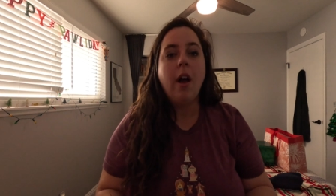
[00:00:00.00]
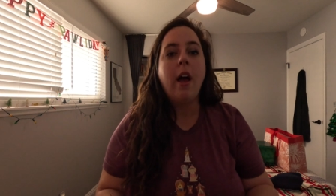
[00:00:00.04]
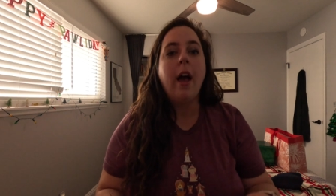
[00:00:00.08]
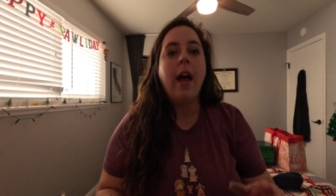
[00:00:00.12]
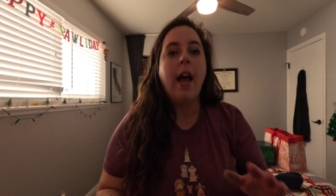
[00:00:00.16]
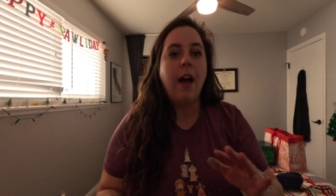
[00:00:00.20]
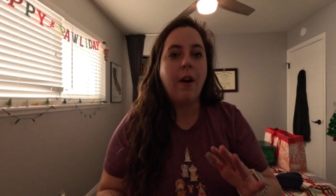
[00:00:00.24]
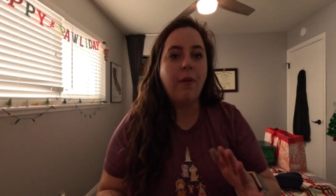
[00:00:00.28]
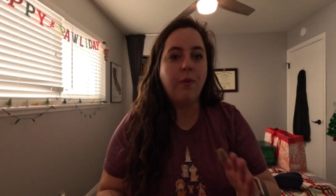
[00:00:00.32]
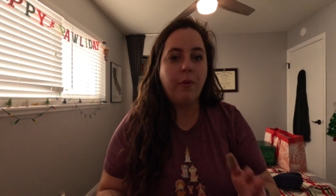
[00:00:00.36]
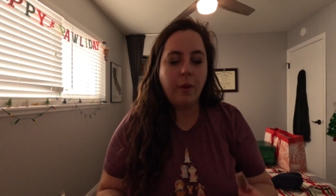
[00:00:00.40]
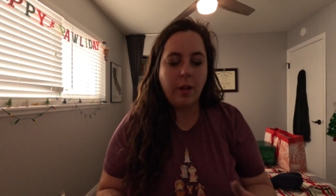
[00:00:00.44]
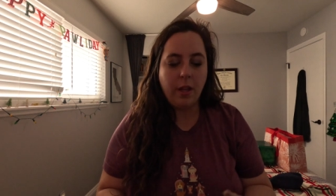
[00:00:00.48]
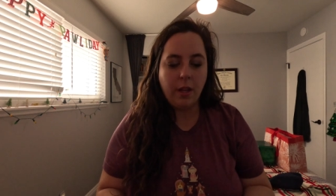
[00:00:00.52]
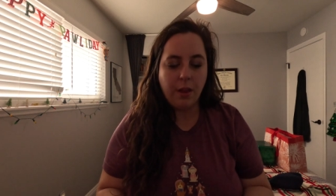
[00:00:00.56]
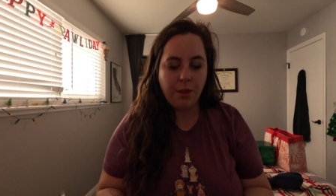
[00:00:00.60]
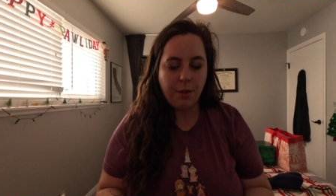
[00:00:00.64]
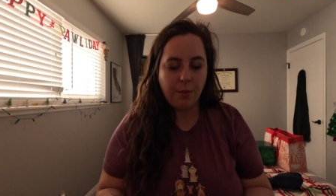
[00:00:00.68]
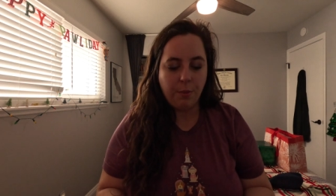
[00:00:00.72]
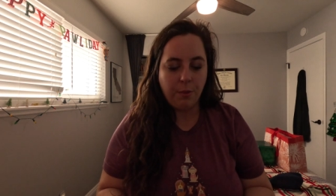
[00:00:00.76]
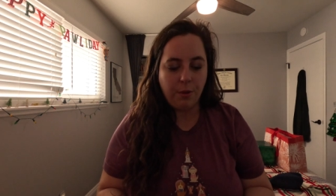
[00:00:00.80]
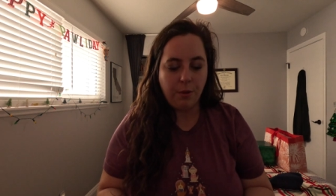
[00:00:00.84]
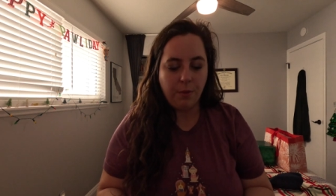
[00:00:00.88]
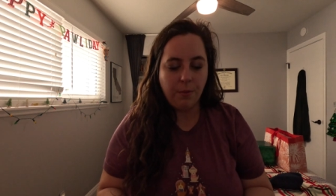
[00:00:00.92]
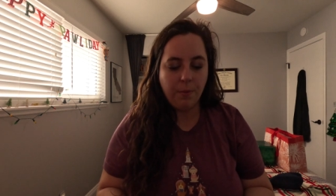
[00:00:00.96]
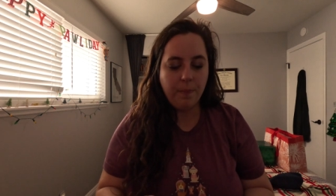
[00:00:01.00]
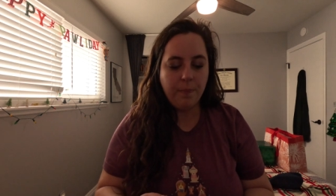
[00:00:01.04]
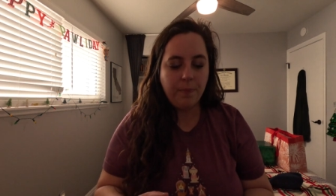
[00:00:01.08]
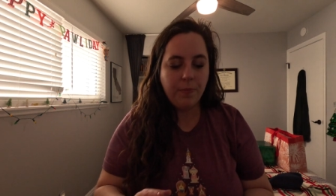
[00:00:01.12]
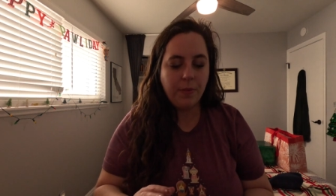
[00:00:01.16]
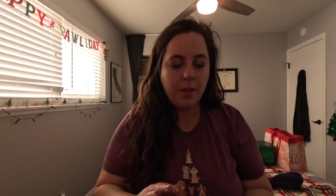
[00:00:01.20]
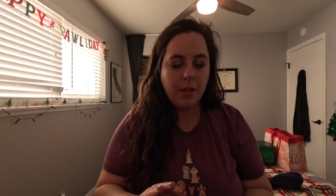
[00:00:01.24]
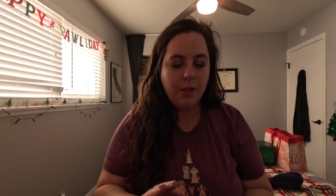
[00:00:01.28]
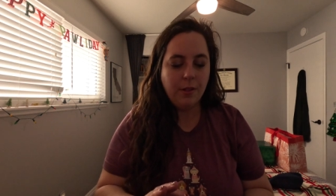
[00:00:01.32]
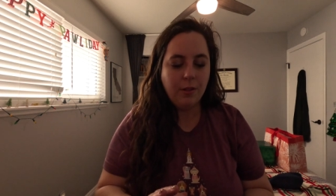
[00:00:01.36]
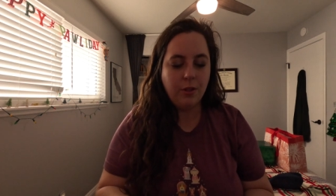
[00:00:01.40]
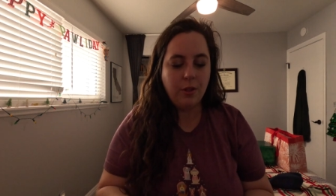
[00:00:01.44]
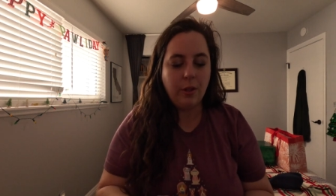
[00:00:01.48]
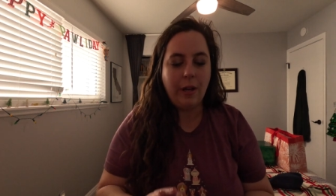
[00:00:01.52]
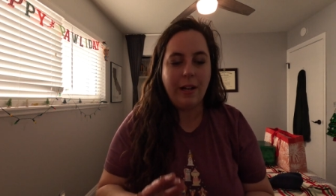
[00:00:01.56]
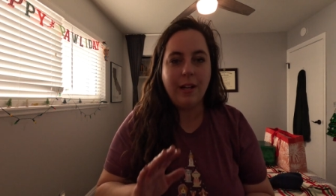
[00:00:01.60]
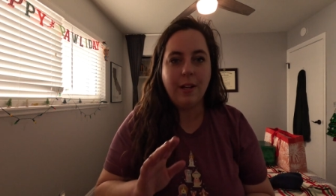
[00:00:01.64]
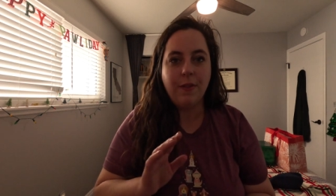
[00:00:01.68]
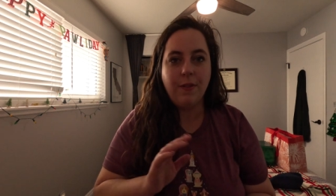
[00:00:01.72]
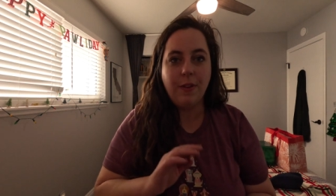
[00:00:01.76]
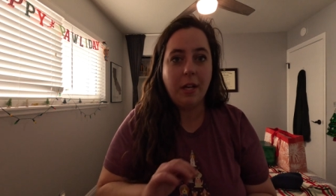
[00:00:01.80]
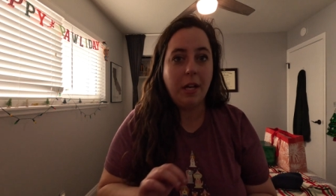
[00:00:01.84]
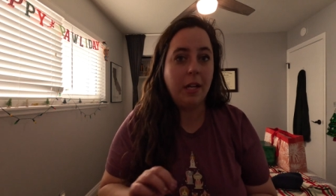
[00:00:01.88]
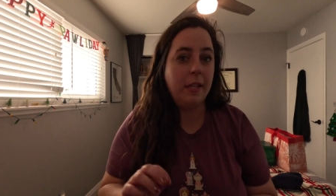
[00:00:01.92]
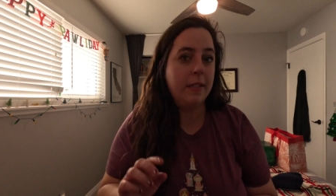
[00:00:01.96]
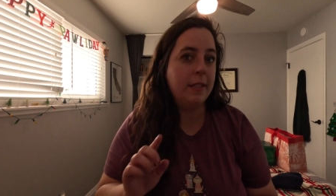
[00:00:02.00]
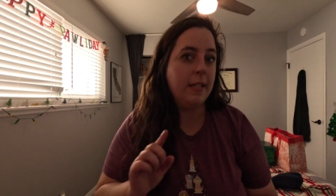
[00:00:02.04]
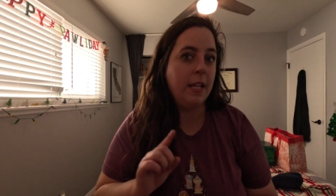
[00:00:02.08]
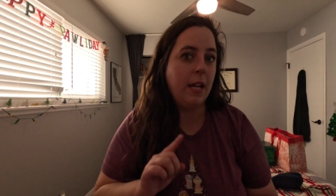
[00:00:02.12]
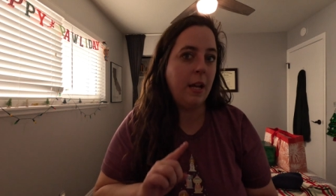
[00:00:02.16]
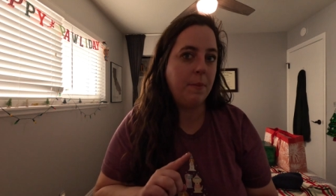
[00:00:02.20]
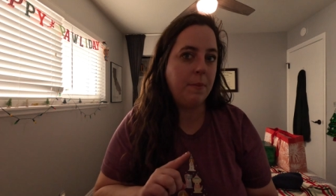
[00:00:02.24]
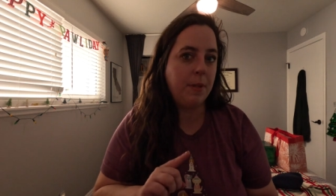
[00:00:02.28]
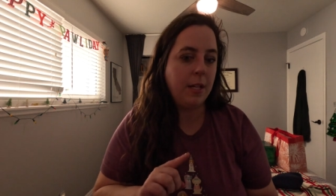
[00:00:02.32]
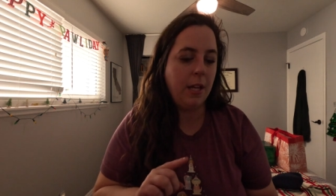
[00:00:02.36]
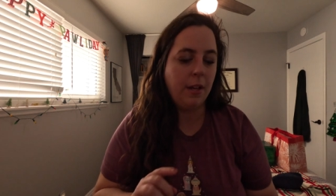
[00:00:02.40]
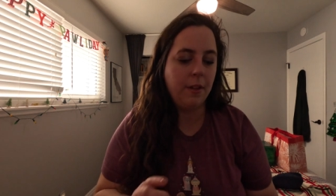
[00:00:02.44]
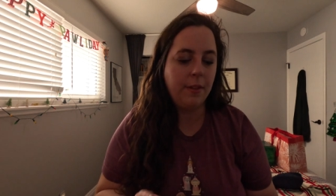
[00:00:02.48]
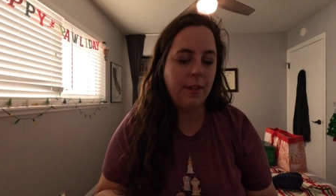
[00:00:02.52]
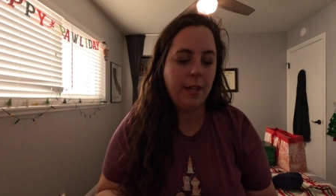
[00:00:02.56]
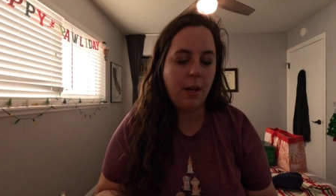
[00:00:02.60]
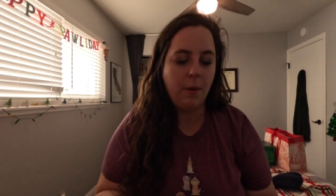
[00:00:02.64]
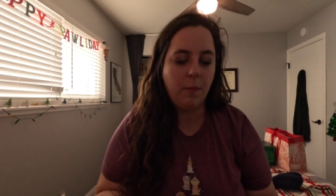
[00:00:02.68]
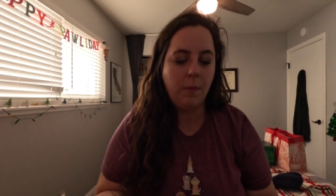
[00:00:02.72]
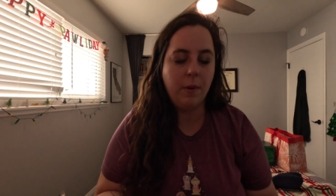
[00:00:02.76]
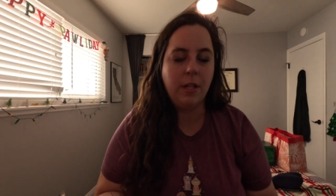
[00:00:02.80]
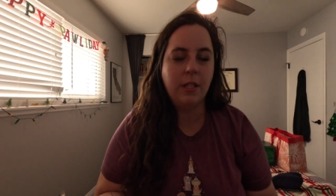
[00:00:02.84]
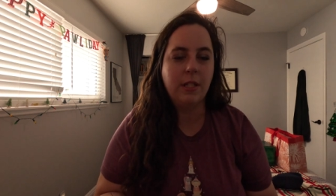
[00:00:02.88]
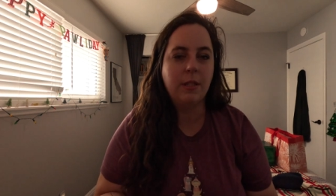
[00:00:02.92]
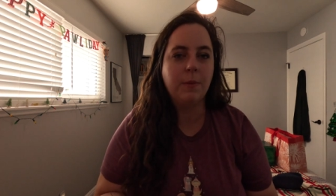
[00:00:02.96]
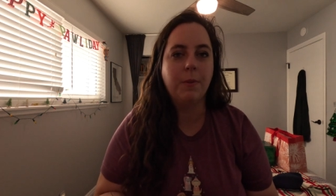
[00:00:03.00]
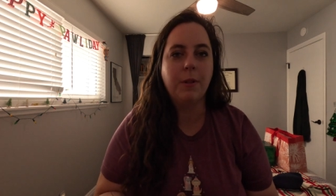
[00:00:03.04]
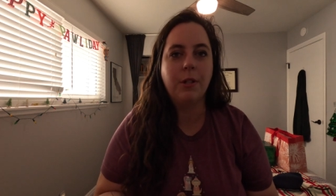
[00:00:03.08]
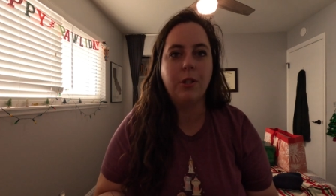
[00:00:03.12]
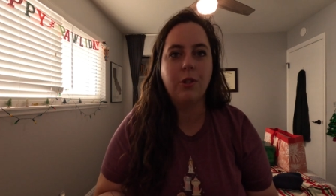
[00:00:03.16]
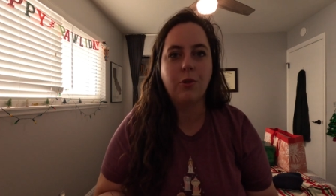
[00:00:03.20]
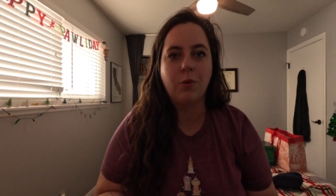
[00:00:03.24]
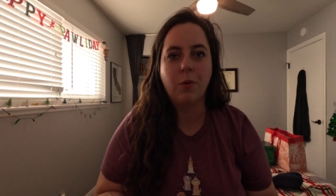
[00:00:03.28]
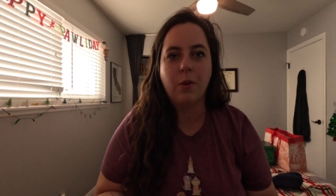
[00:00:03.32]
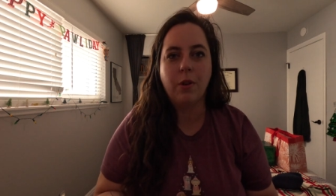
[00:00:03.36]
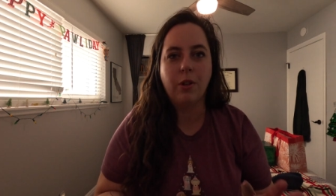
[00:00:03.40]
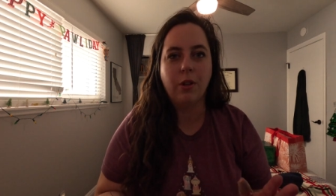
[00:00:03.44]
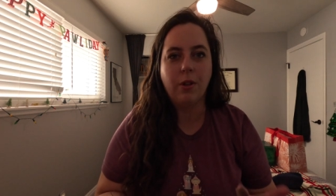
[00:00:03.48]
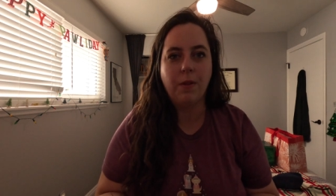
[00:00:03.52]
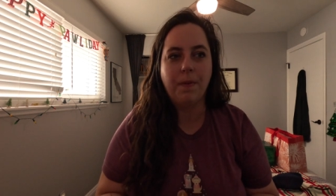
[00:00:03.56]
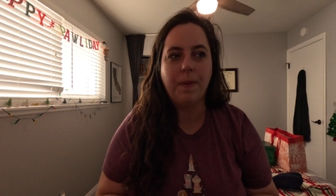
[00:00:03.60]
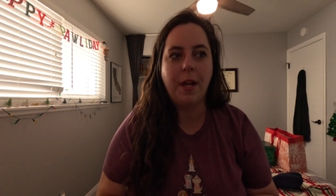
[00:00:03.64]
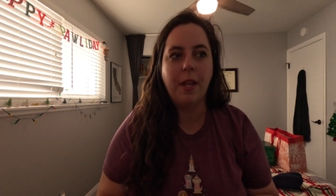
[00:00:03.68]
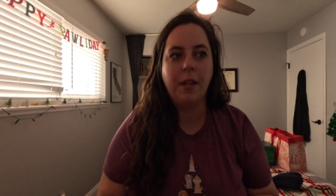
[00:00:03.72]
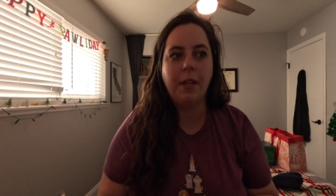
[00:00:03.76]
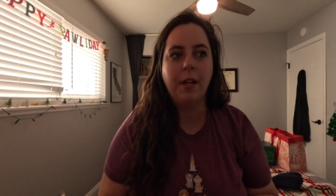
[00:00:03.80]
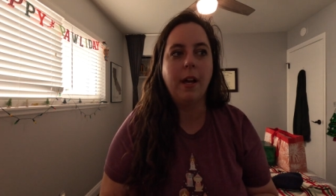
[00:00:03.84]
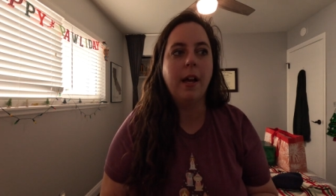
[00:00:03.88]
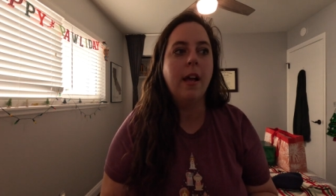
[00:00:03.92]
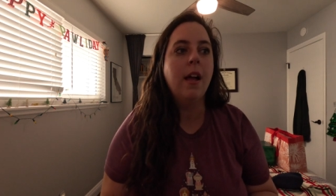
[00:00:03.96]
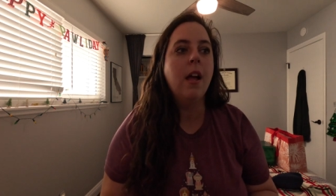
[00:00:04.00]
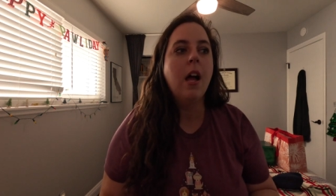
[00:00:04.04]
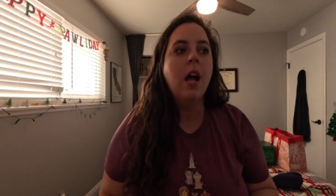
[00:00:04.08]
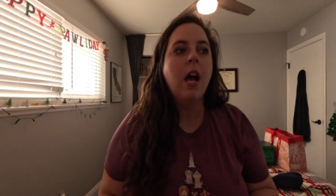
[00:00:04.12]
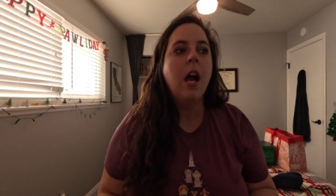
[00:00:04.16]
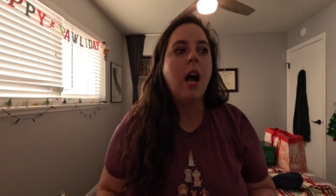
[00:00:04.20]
halfway through. So I'll give you guys an update on that one. It's a pretty short novella.